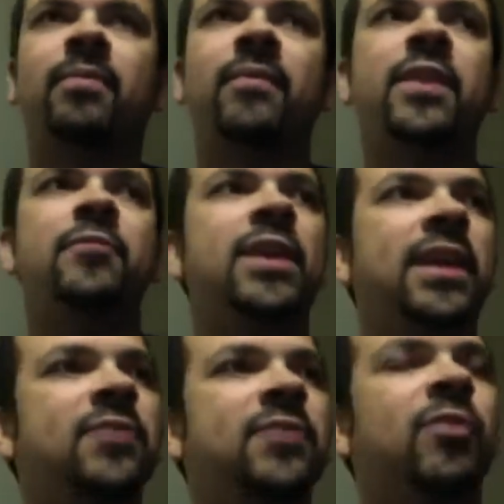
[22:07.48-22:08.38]
it
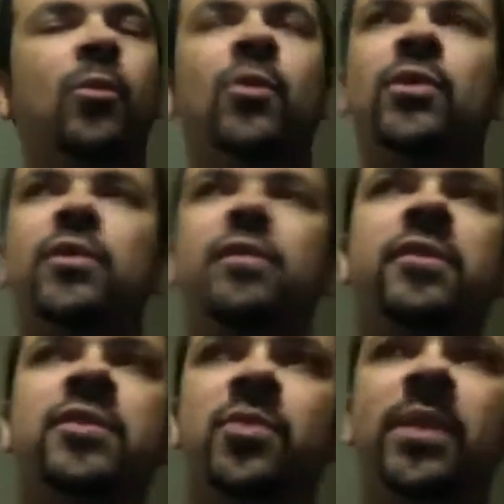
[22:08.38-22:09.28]
really is reward
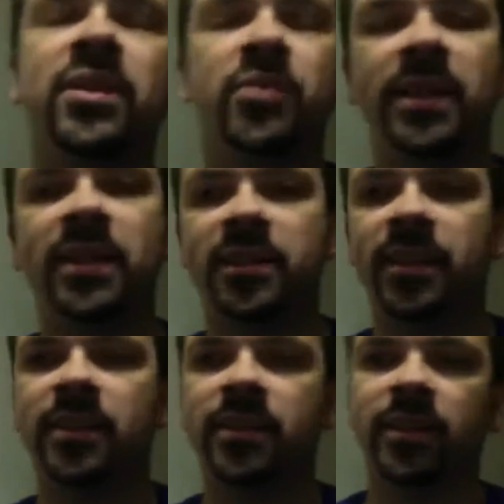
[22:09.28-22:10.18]
his 2020
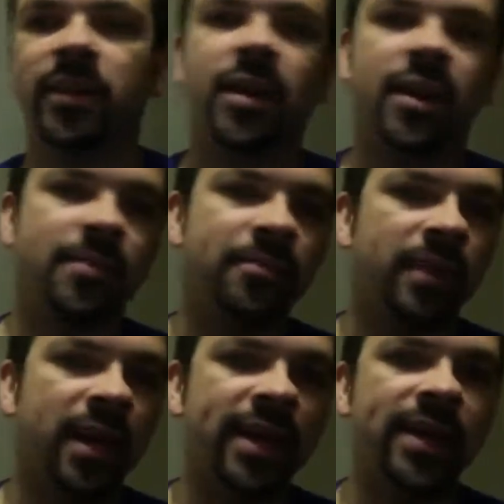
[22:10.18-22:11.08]
season.
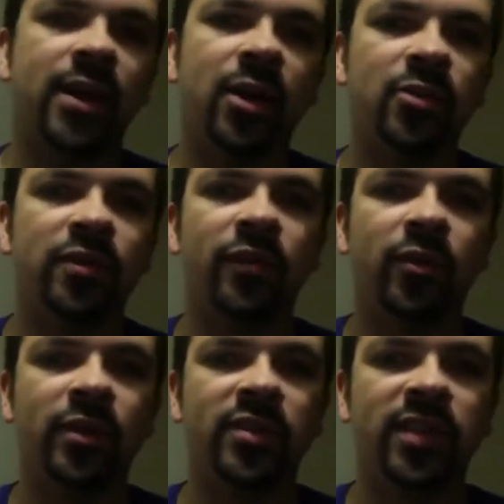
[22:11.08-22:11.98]
8 goals,
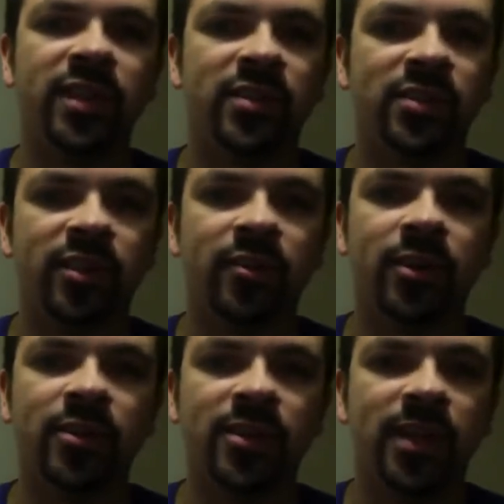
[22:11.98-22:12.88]
4 assists
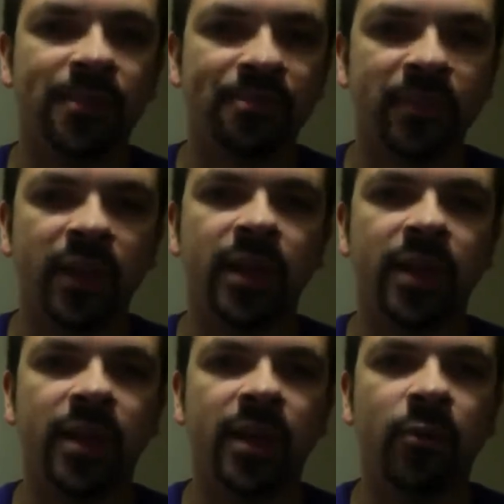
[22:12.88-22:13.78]
across
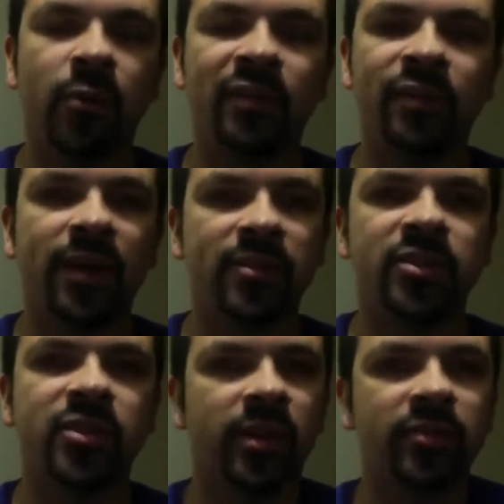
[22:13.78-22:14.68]

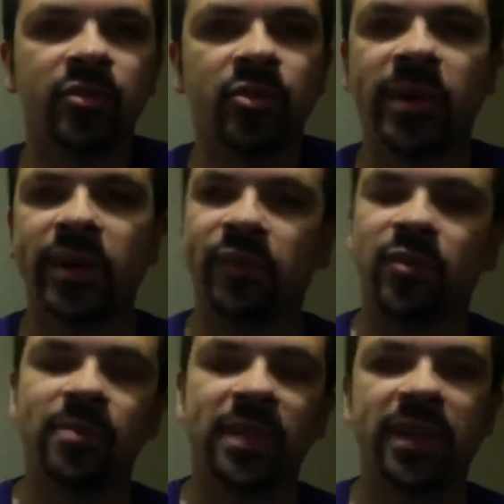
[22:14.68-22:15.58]

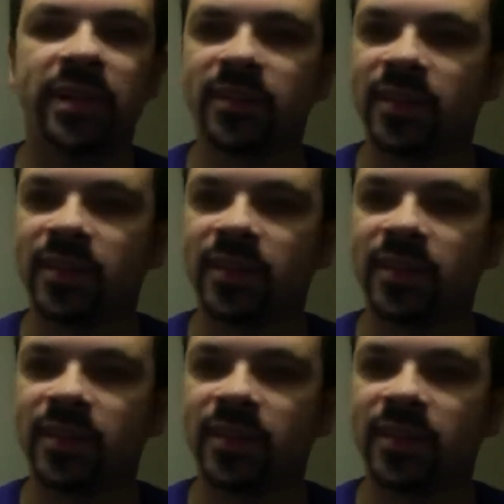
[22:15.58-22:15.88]
1,224 minutes.